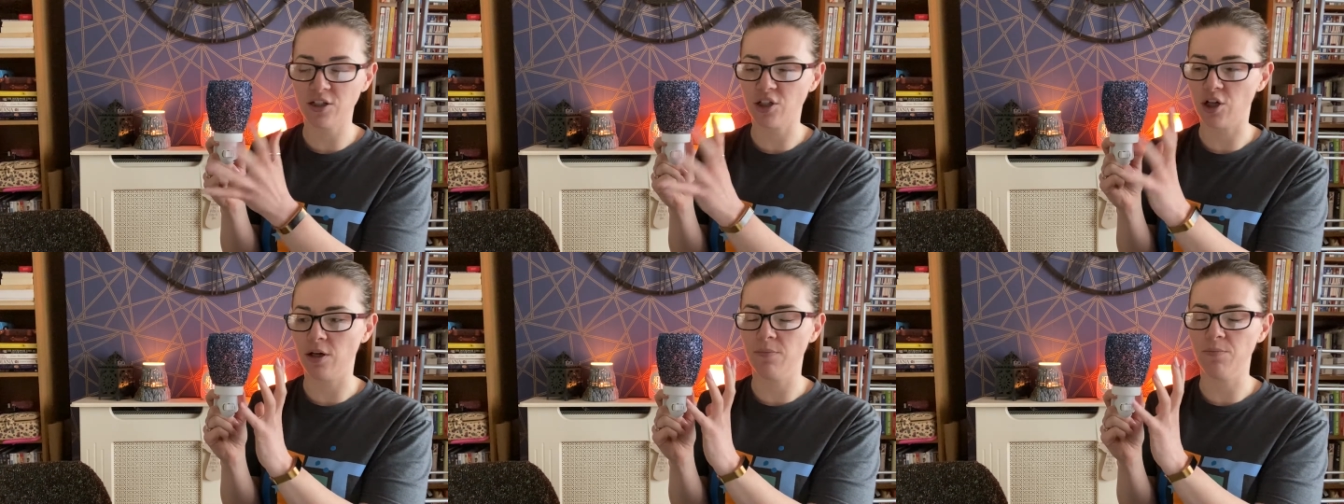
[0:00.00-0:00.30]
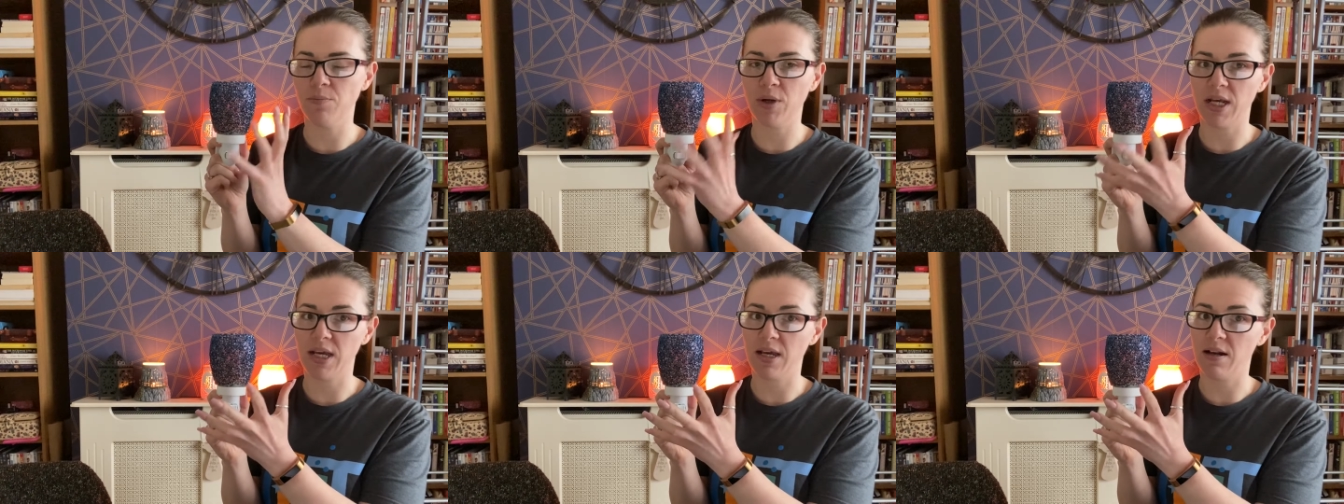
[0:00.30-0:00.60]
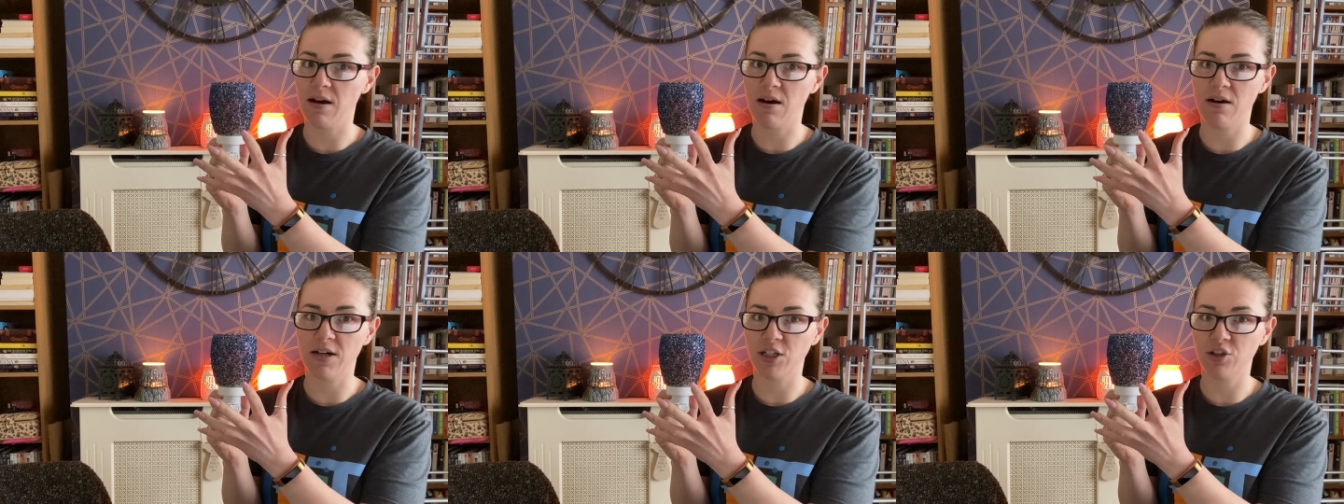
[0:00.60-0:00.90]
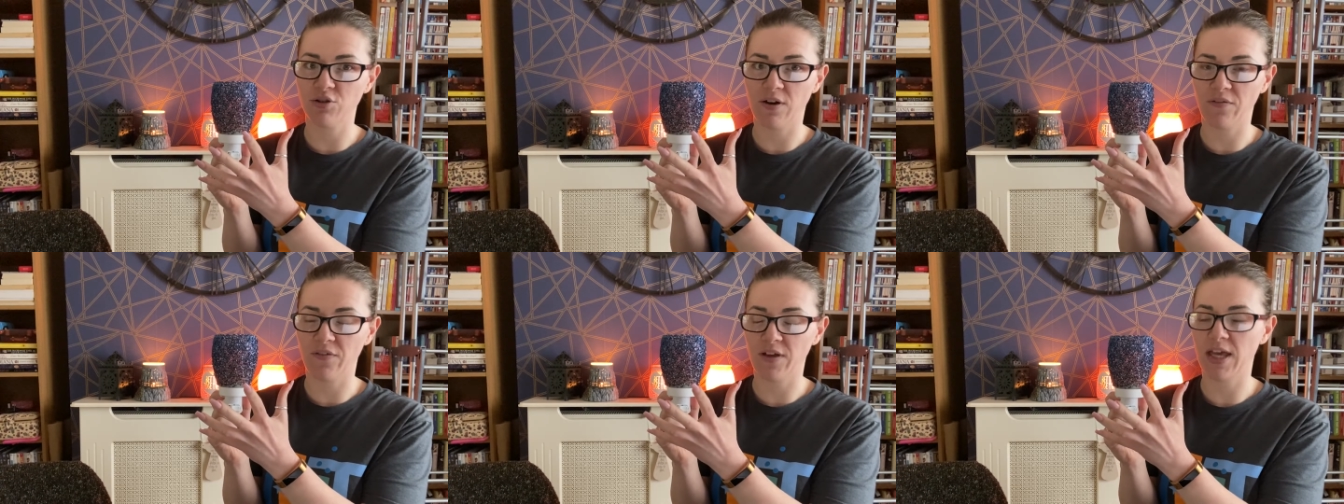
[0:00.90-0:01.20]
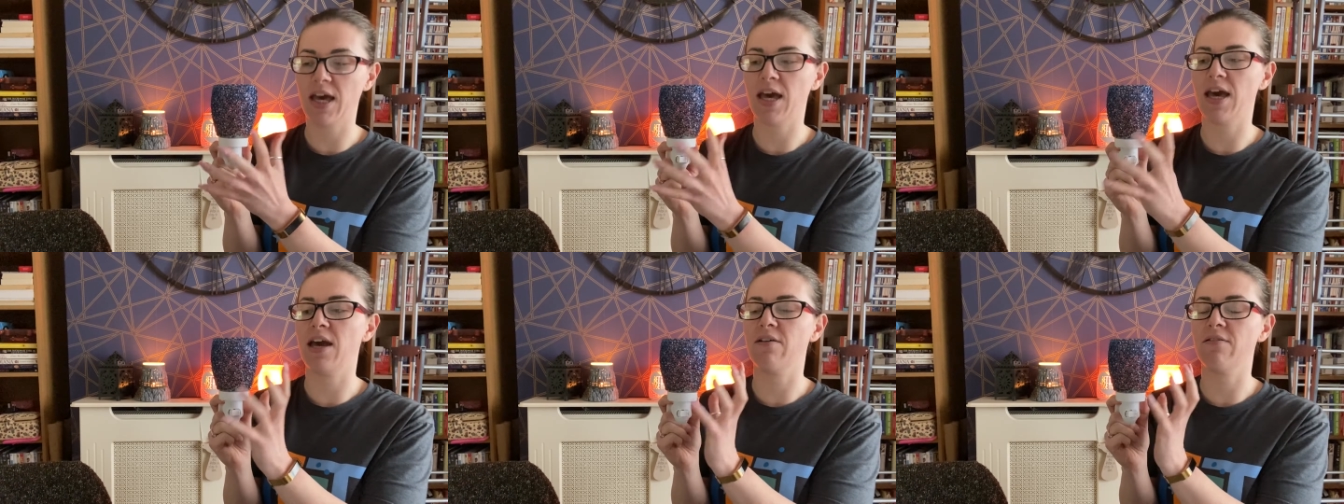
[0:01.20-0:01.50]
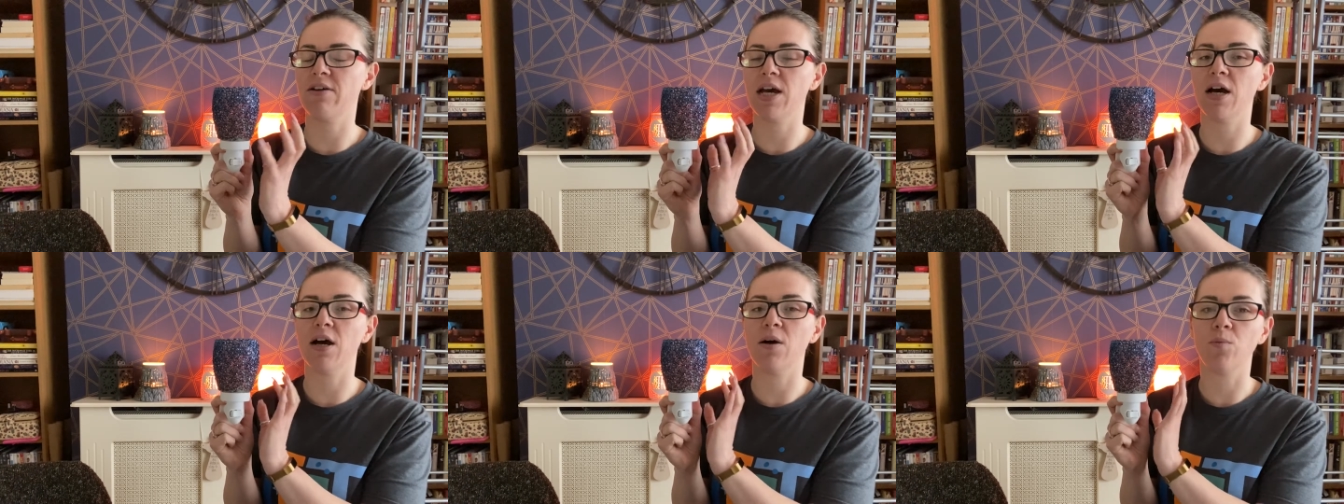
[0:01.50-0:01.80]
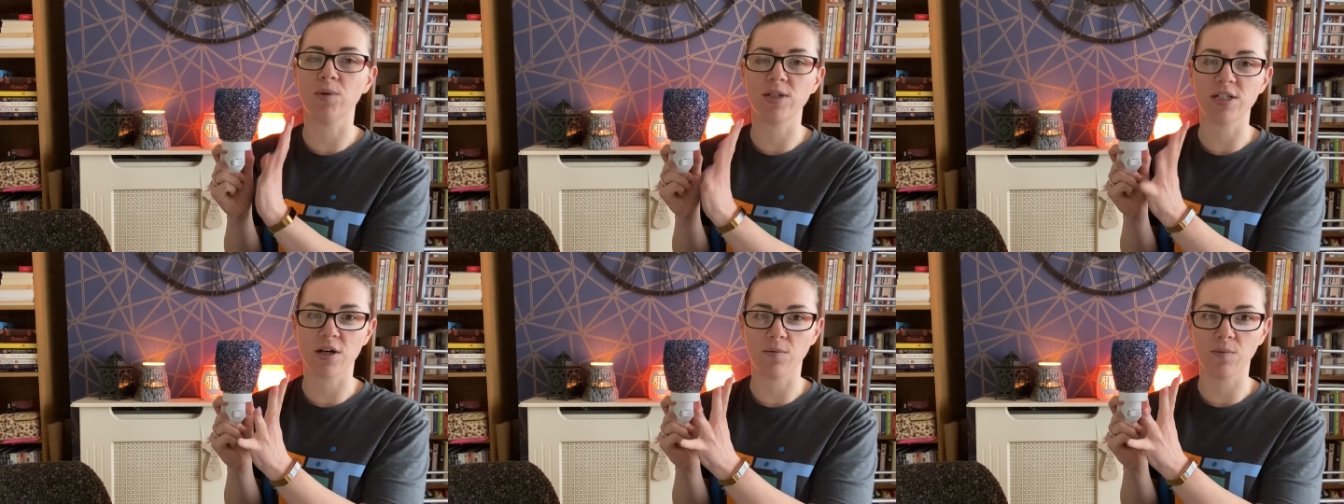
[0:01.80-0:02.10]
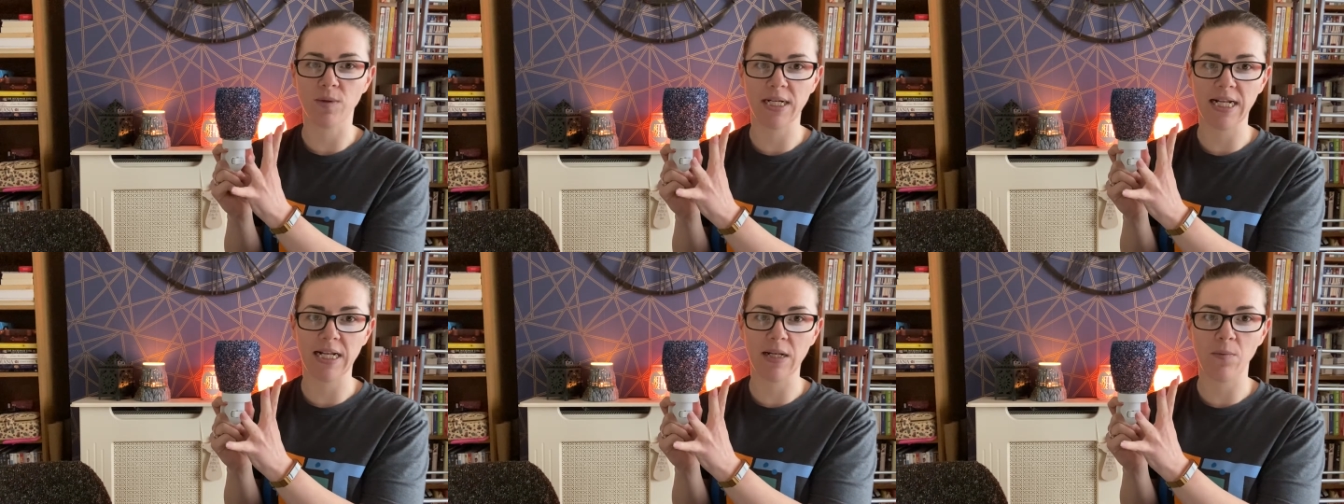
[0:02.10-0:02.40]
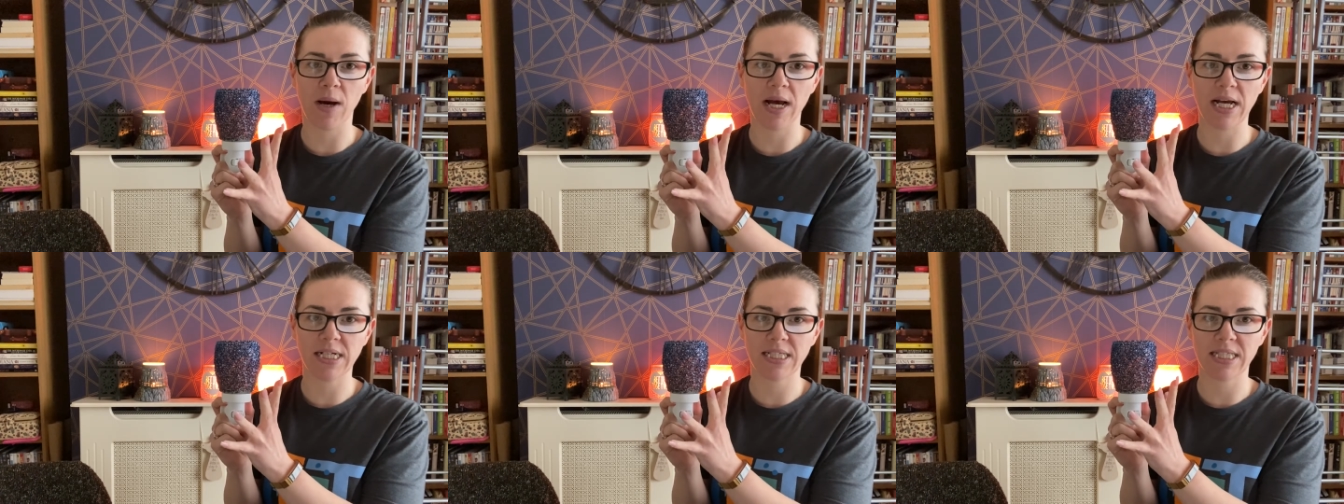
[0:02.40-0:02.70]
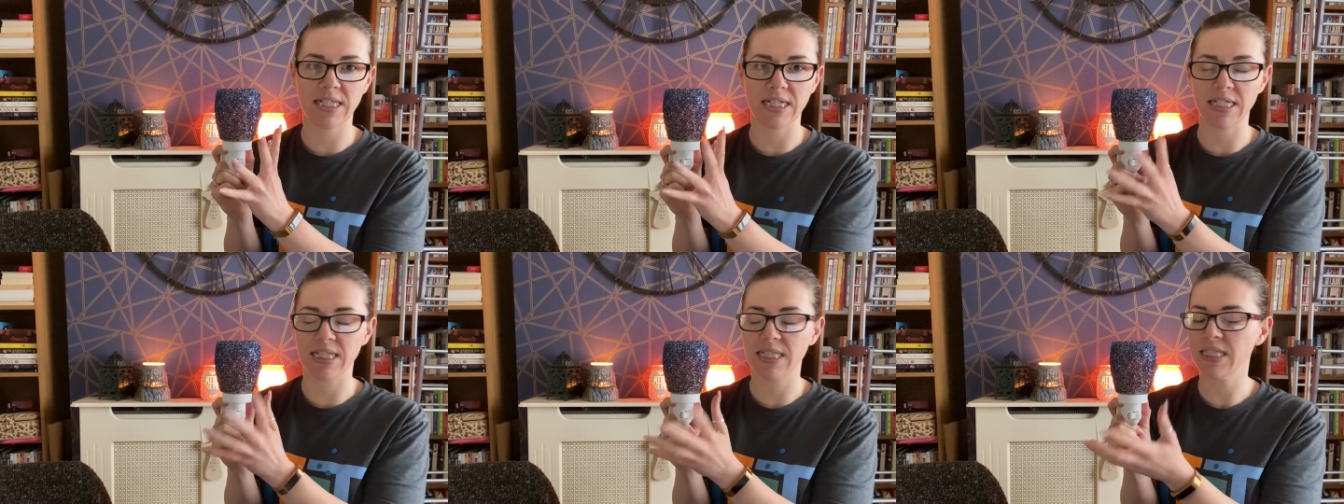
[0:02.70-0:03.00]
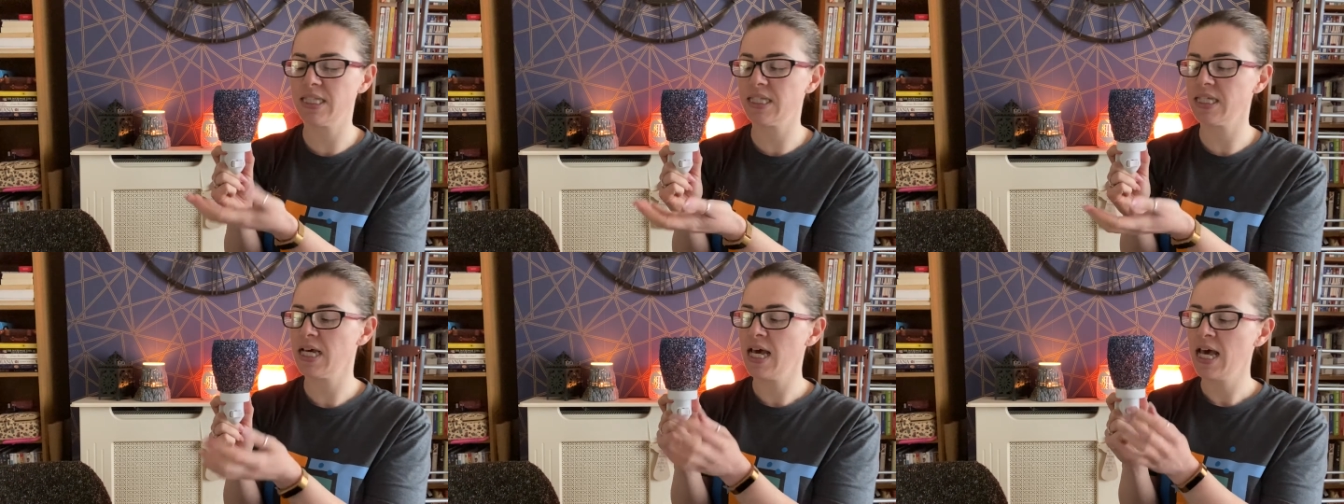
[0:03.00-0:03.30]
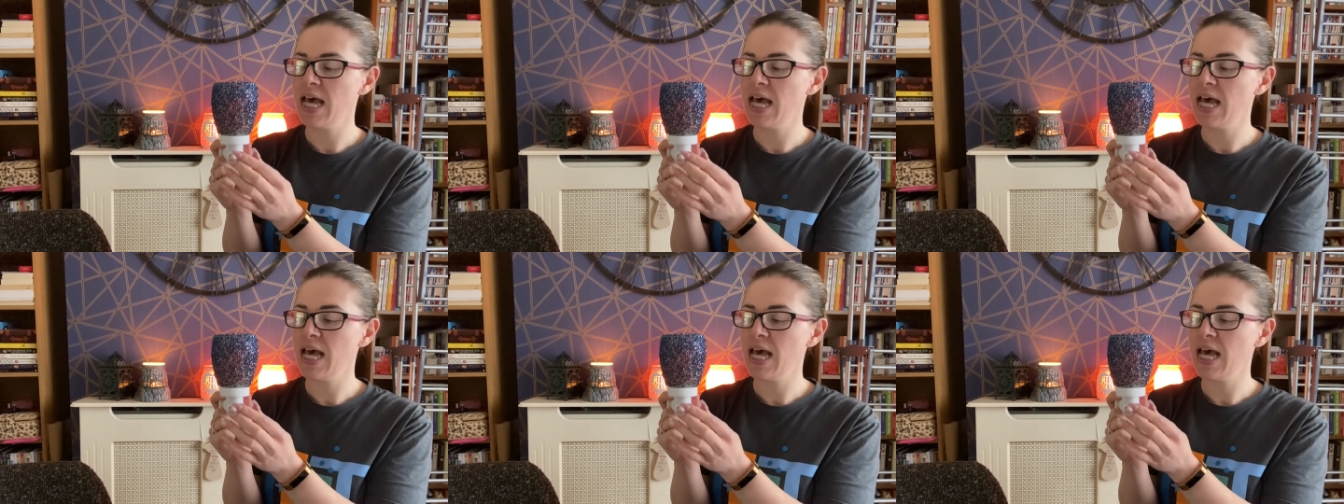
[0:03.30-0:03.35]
Don't put it in a high traffic area. We don't want any accidents.